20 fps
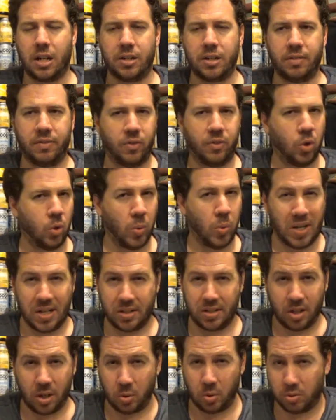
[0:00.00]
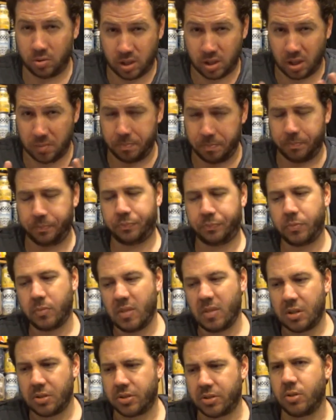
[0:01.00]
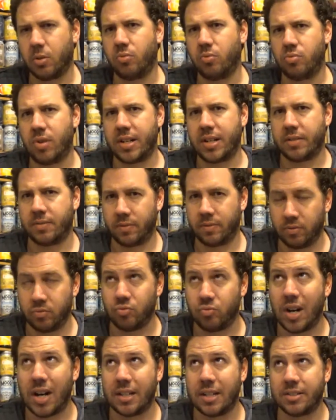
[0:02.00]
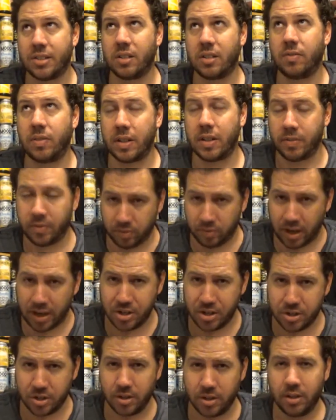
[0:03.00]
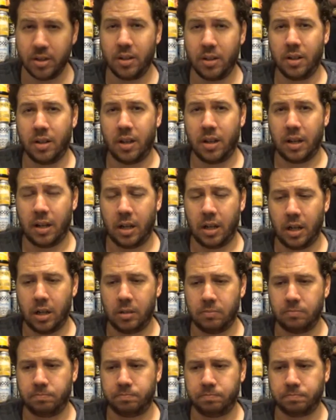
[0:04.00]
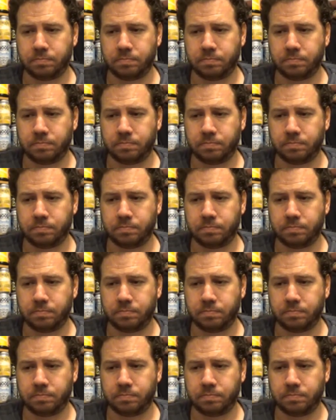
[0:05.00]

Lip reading: under 4 weeks old, so still relatively fresh. I